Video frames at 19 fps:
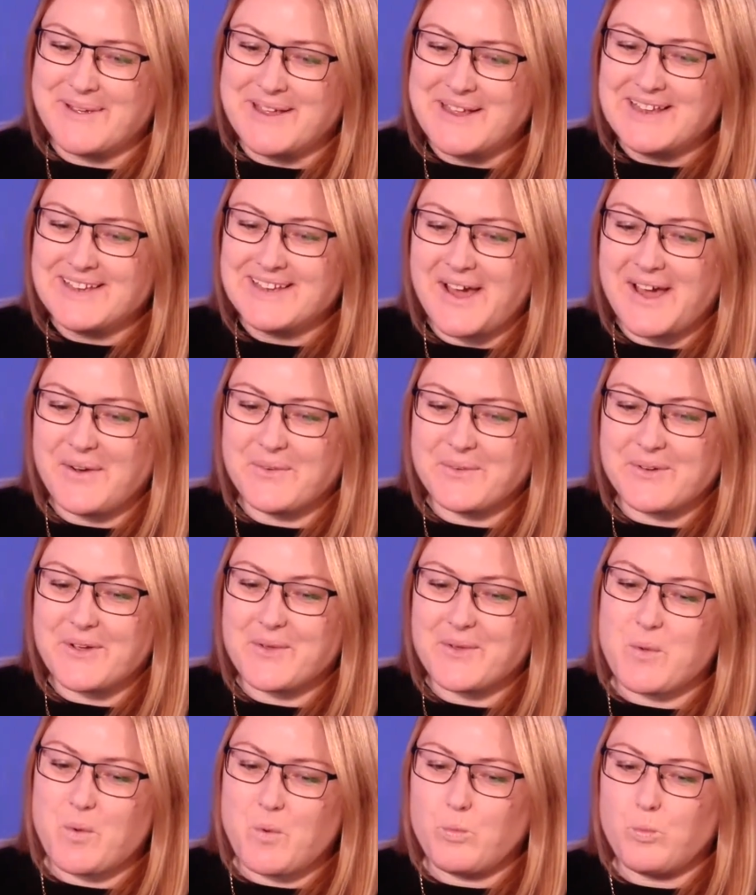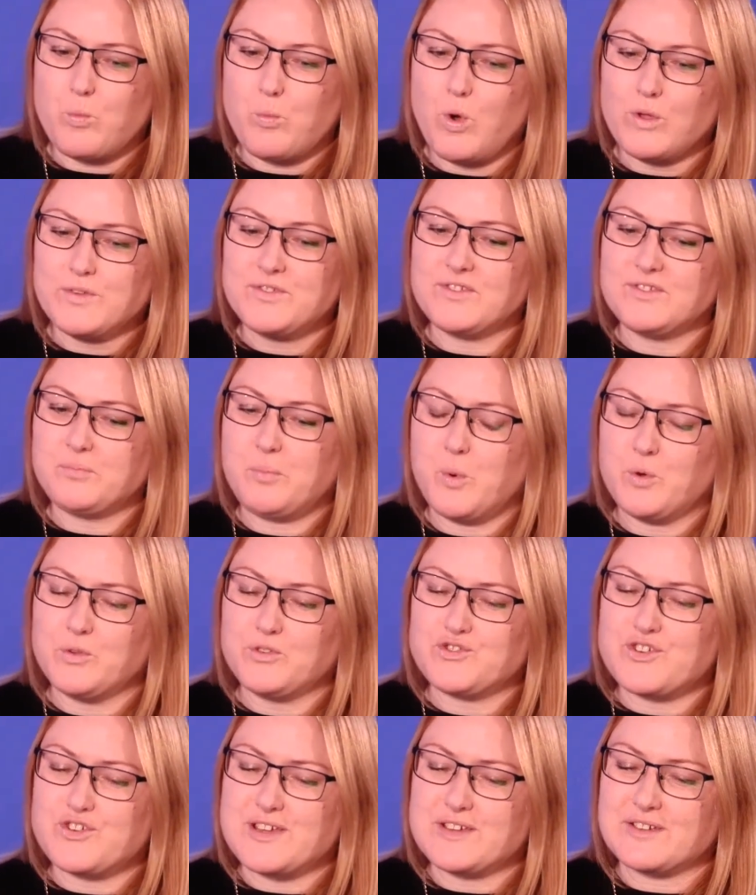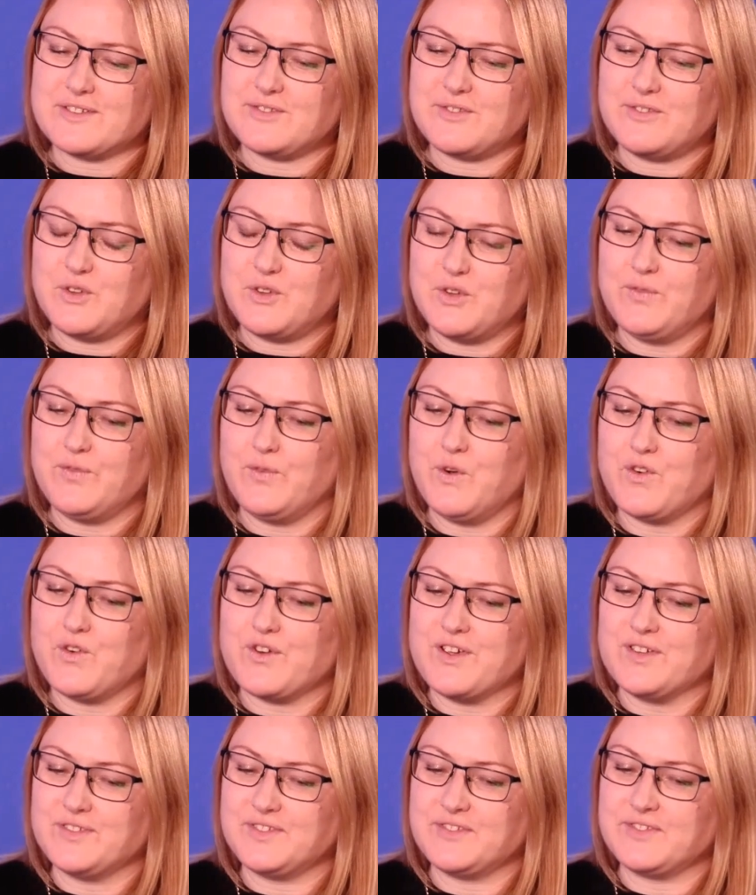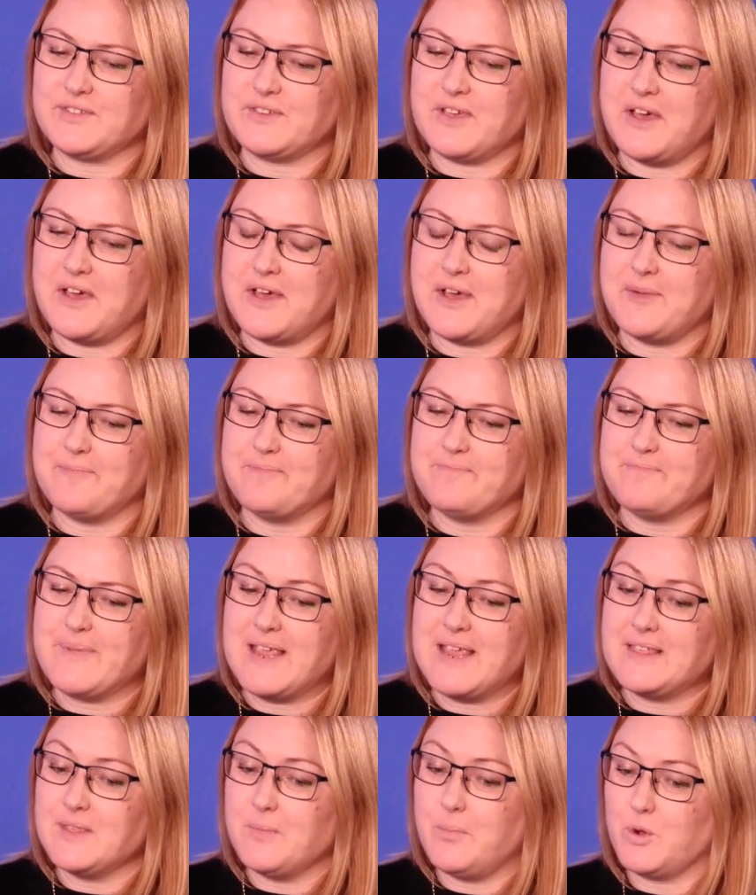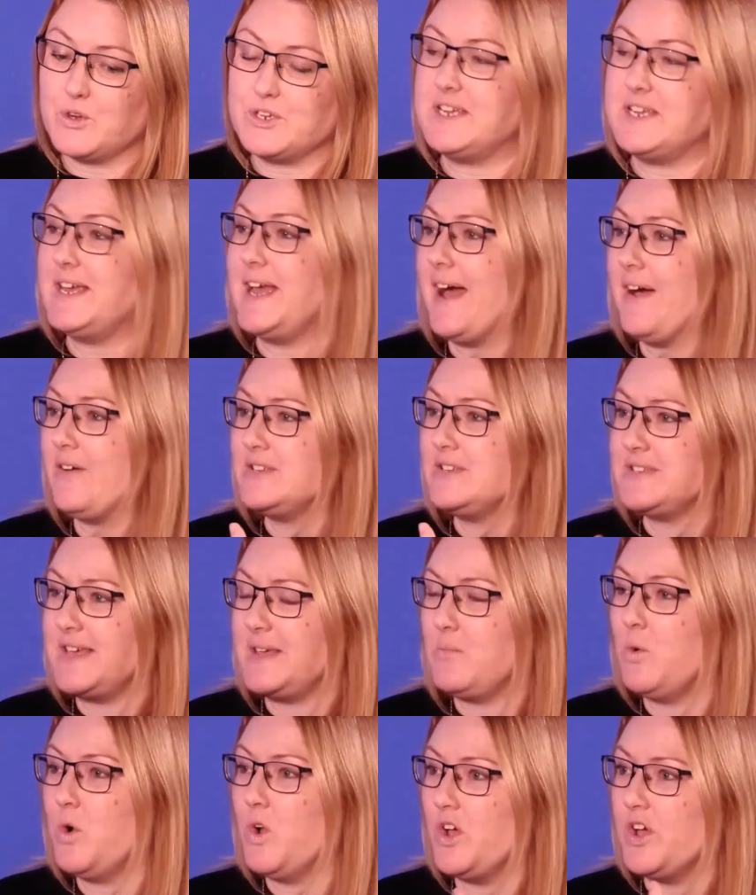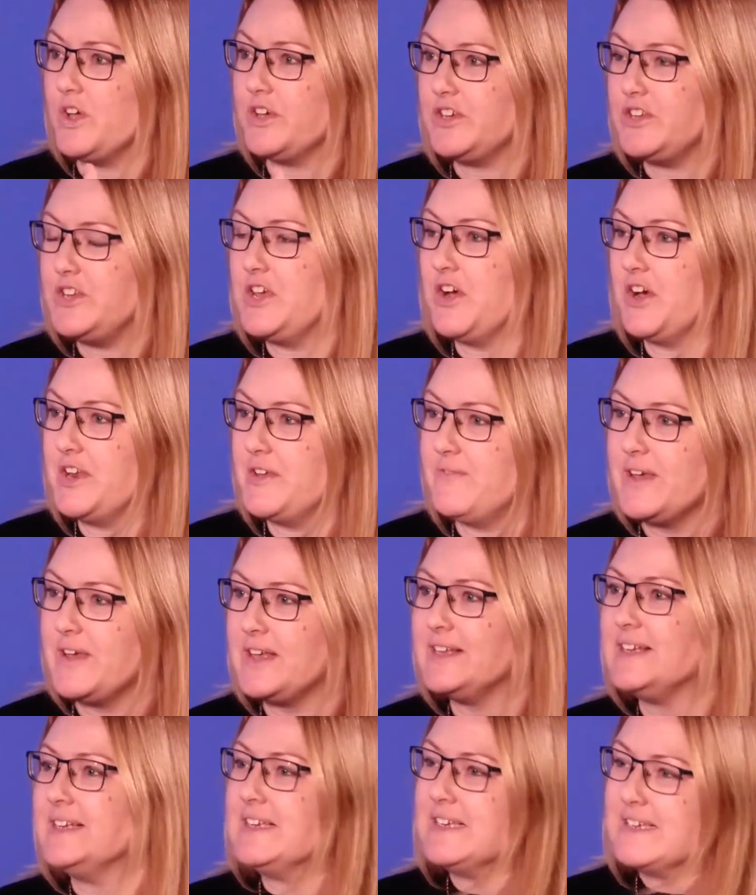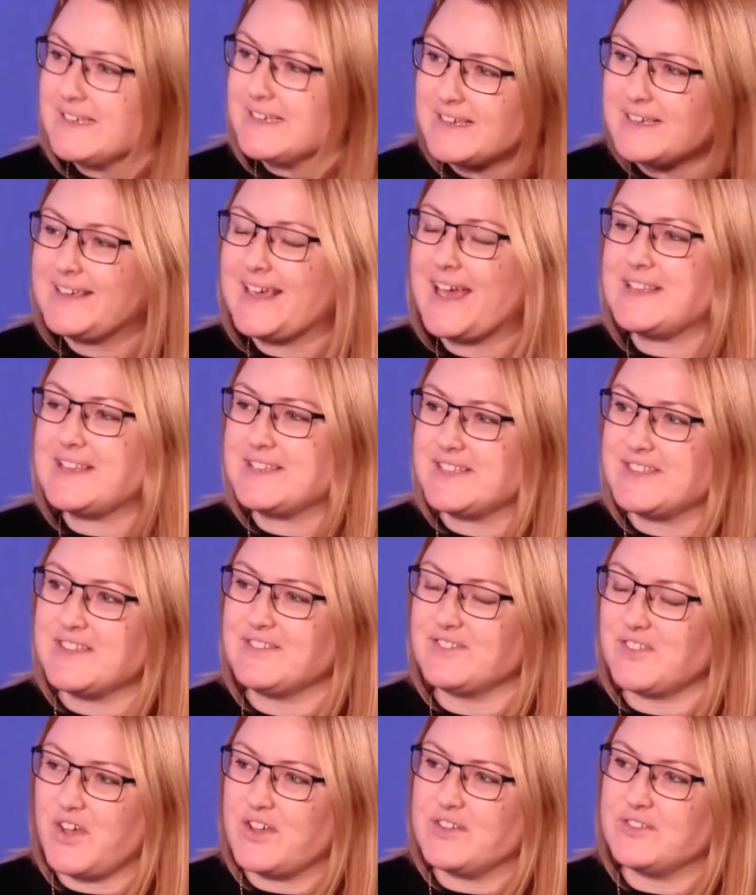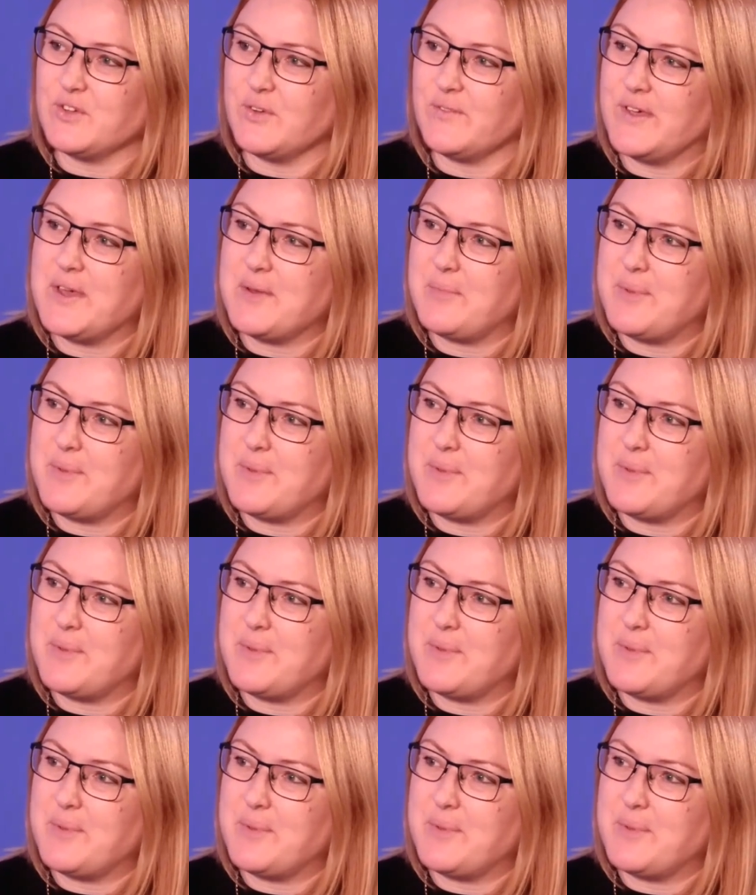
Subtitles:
Now, what do sports drinks do for us in the body? How do they work? Can you kind of get into the science of it?